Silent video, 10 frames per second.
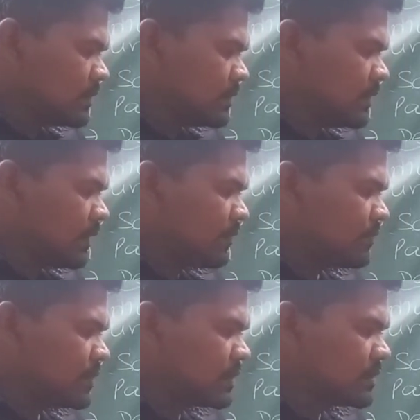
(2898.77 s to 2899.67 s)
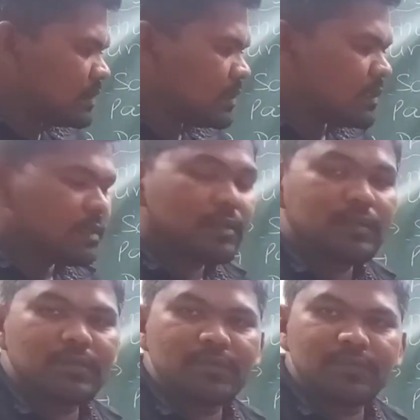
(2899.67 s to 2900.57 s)
Then after the
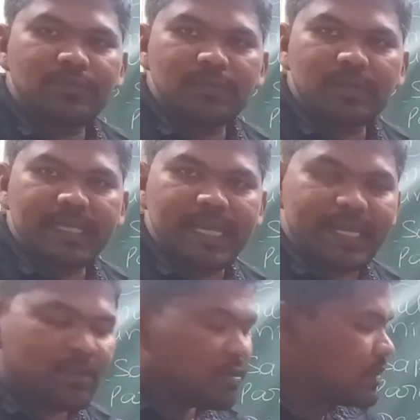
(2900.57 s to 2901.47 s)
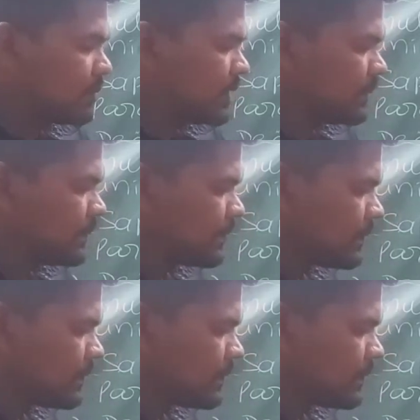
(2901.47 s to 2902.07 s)
karyogamy,